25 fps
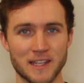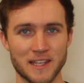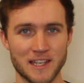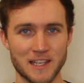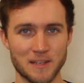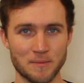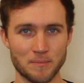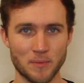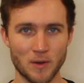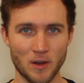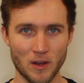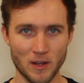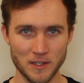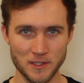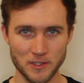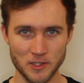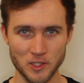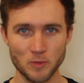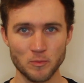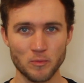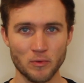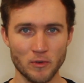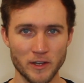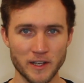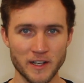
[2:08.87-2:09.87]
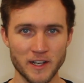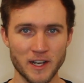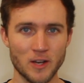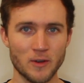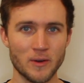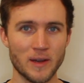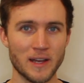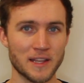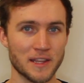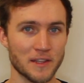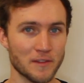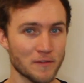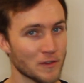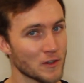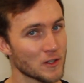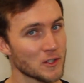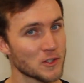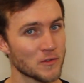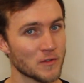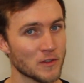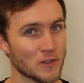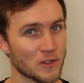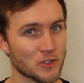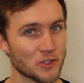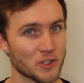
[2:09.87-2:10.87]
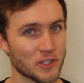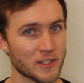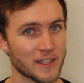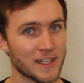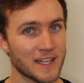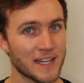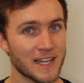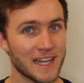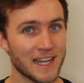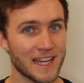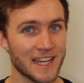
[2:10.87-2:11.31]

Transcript: HeatPod 2.0 and the first version